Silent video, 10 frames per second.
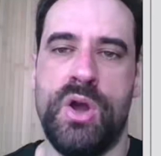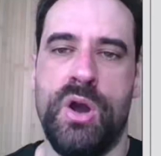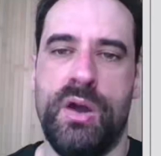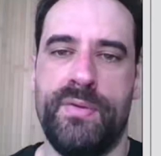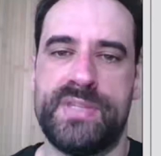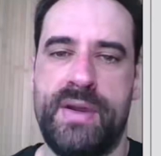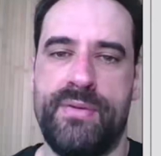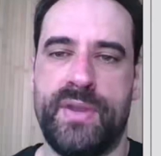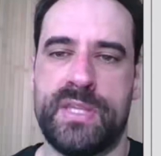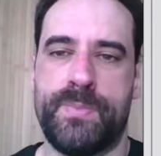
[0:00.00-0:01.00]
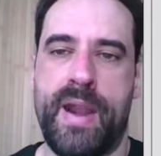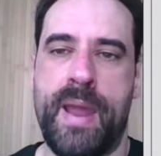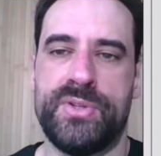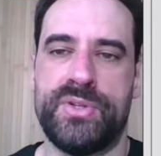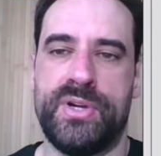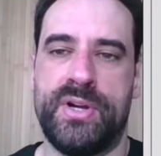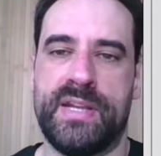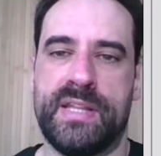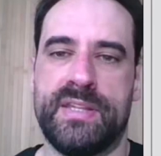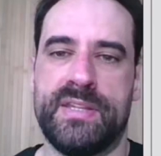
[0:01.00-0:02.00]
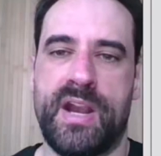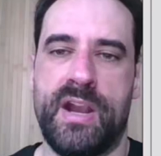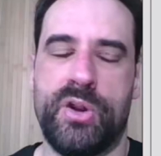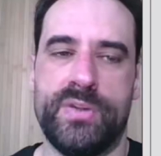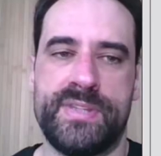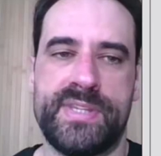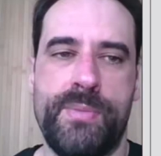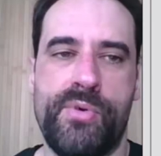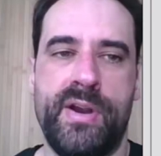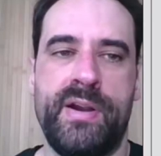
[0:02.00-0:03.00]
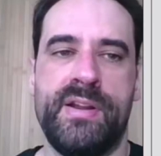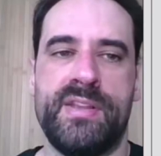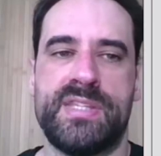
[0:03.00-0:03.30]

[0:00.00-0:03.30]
of some fixed parameter that is hard-coded somewhere,